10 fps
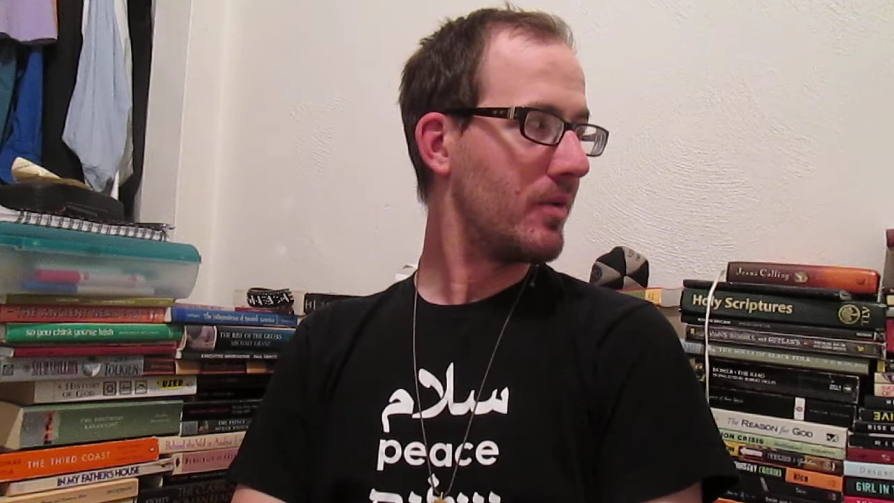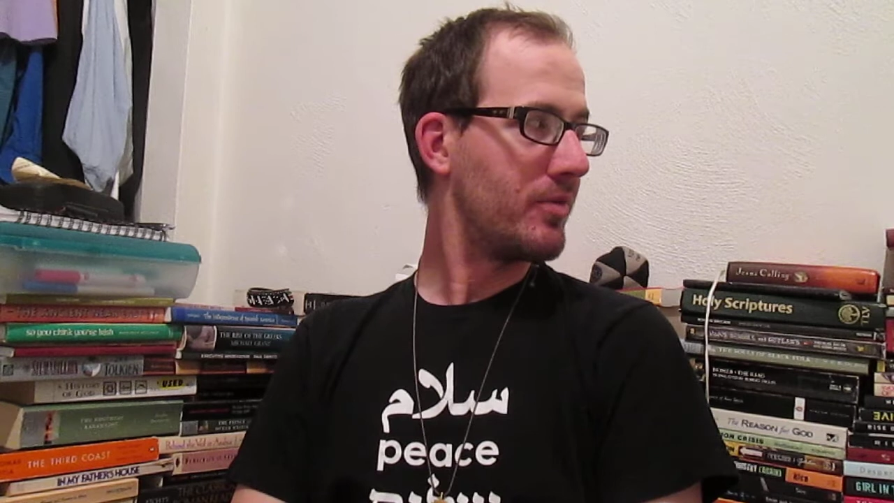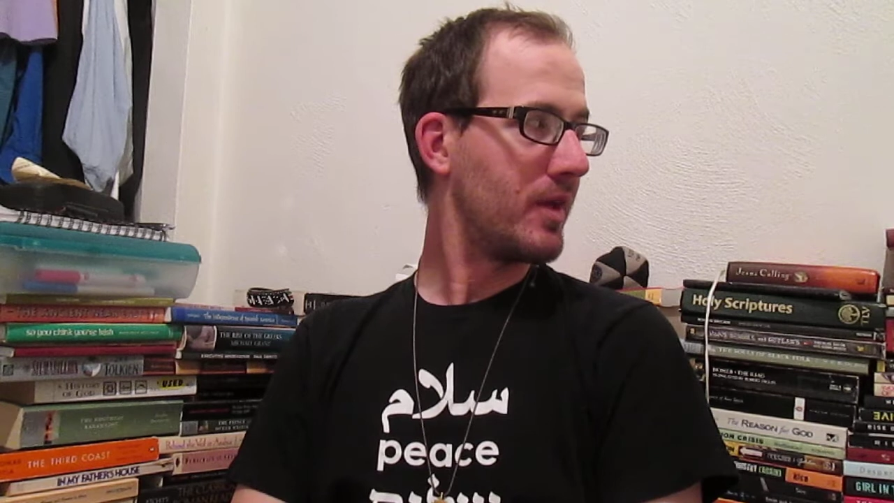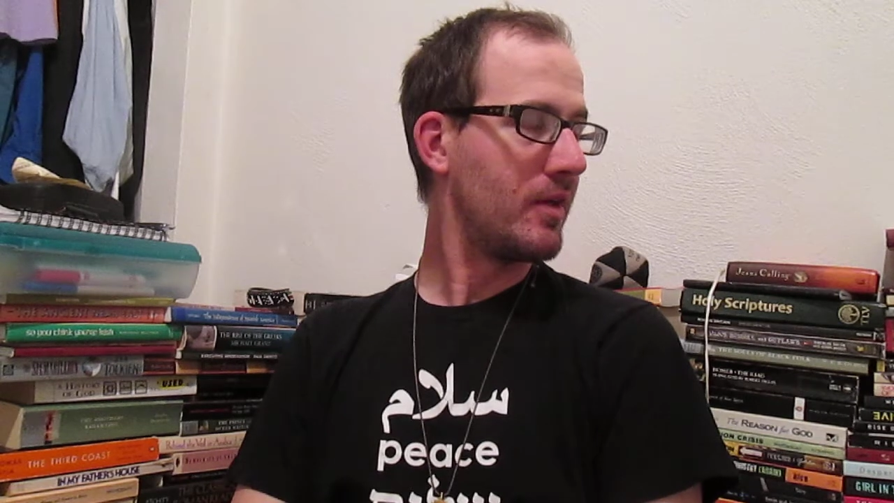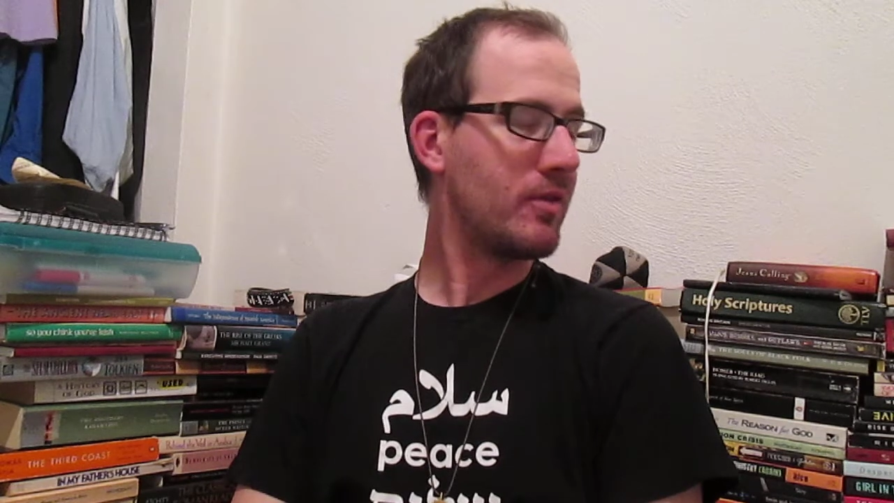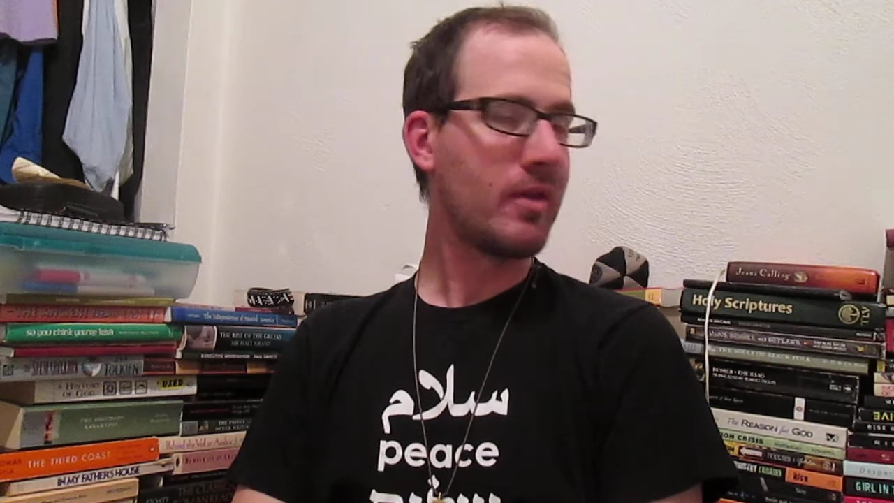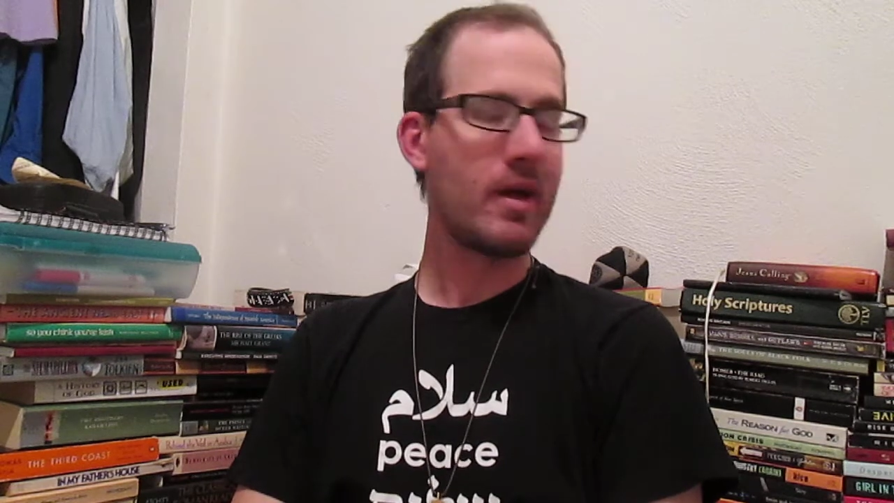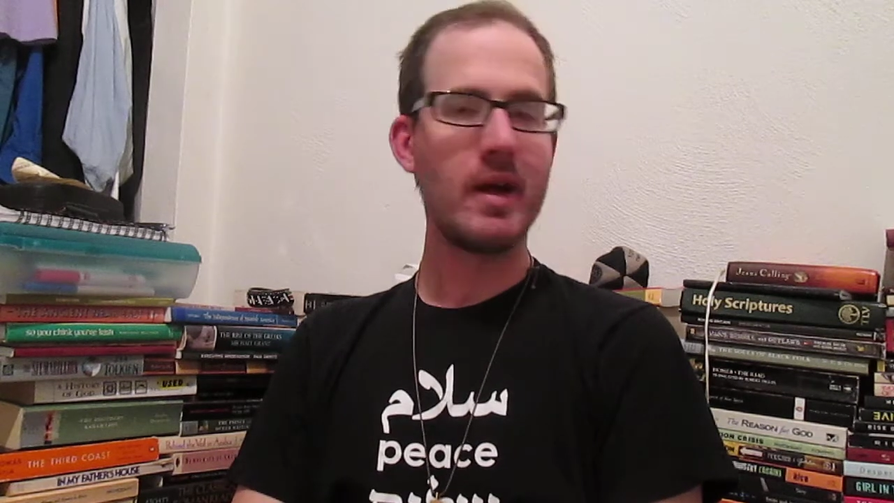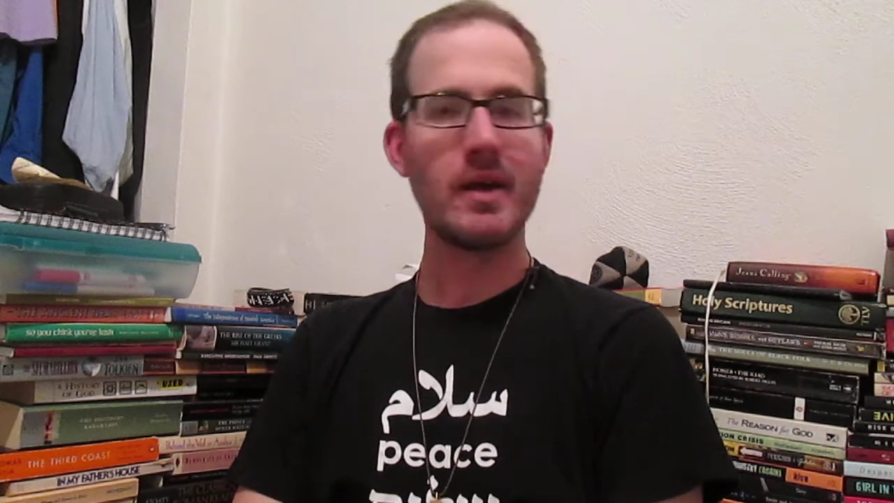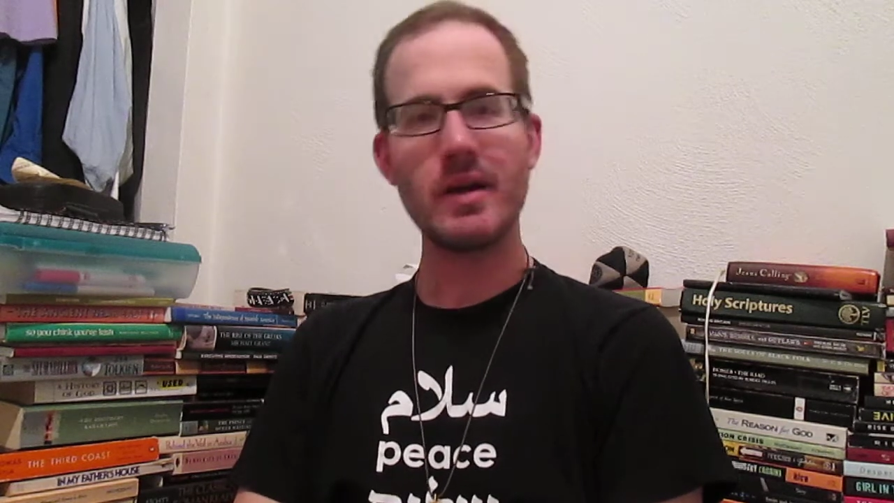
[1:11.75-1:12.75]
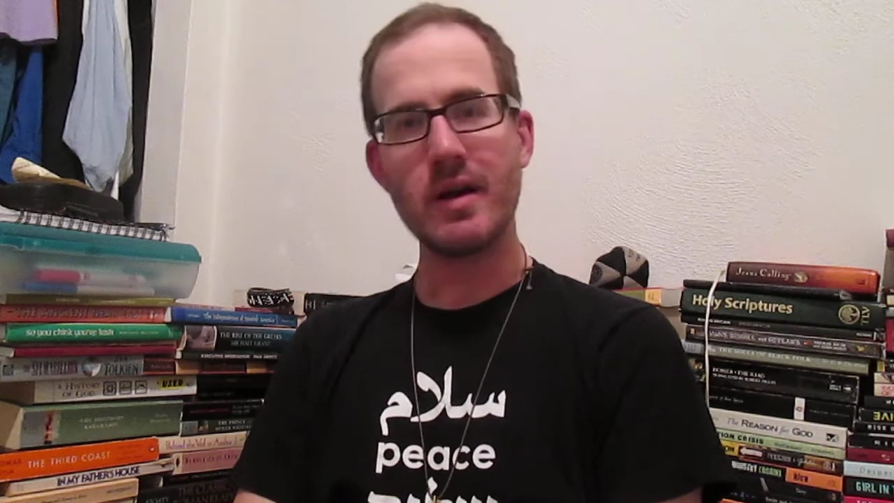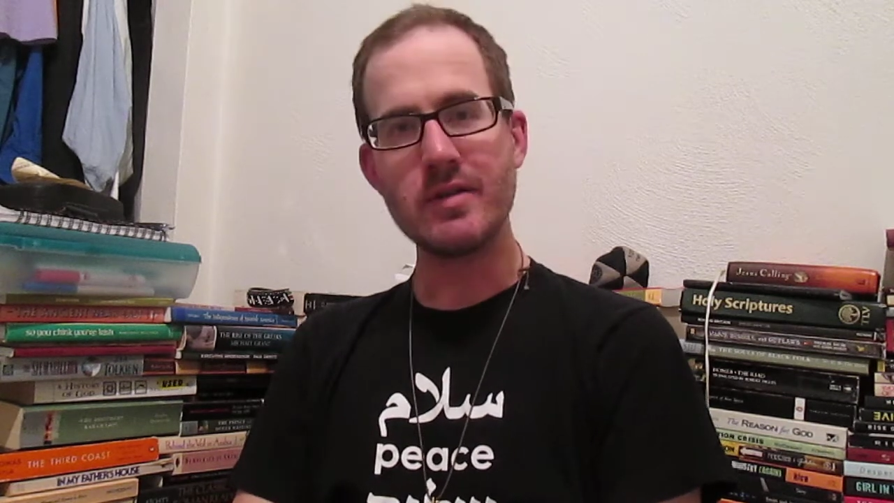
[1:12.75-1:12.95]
things like uh,